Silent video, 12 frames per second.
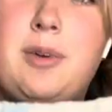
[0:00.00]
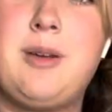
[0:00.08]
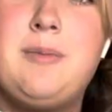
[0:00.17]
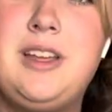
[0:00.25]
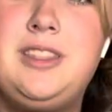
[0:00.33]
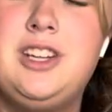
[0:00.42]
I
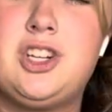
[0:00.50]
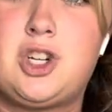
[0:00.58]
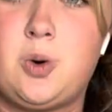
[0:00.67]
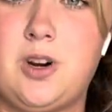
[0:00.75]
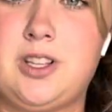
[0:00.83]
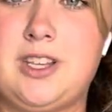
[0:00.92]
made these
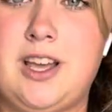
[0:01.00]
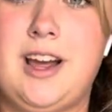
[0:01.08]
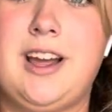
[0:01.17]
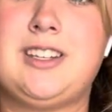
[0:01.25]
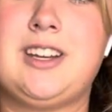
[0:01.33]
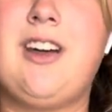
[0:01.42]
shorts and
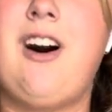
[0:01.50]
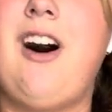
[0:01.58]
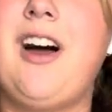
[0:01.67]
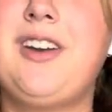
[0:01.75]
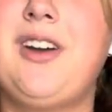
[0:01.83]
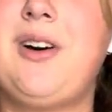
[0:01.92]
I did
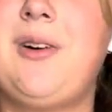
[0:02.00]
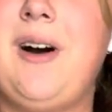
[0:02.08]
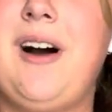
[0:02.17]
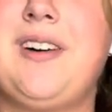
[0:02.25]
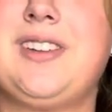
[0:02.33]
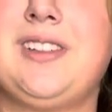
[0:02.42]
not know
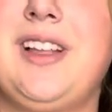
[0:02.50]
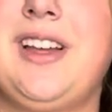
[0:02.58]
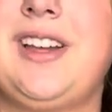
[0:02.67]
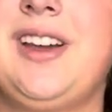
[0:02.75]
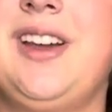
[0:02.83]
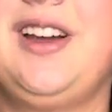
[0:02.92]
how to like